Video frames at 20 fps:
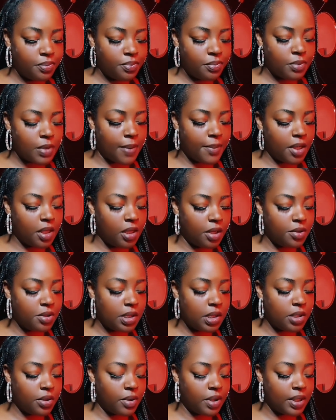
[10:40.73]
I'm gonna close
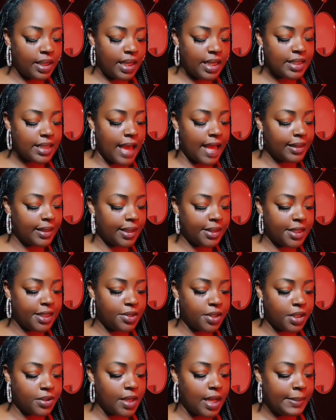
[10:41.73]
the door on this. I thought this
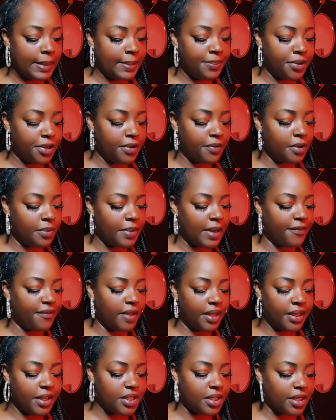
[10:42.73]
was gonna be beautiful, but I feel
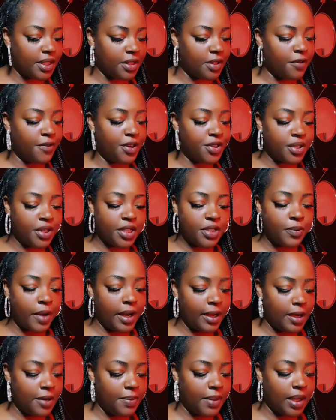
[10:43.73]
like there's another adventure that's
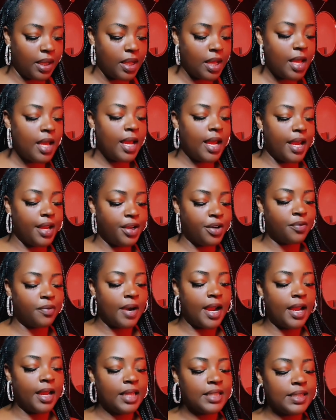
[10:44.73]
waiting on me. And you're
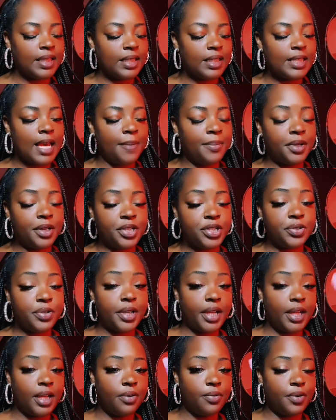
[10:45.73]
right, because at the top of the
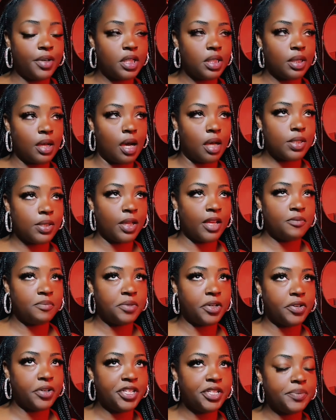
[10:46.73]
tree, which also gives
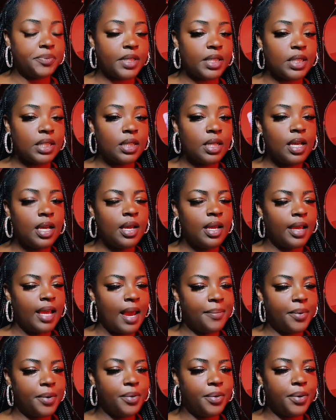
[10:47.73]
me Christmas,
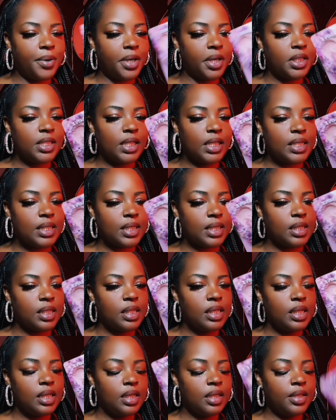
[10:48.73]
Capricorn season,
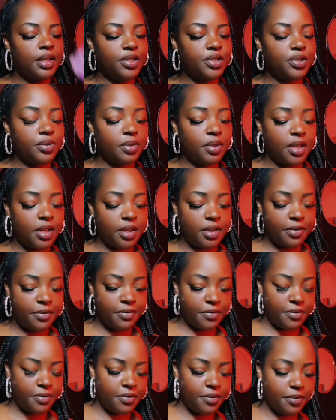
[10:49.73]
there's true love.
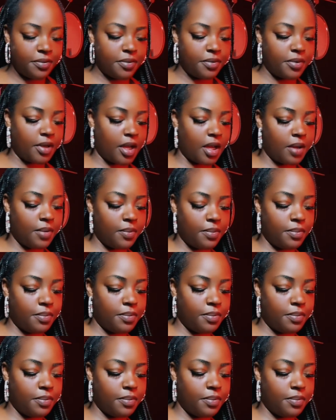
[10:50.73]
Okay.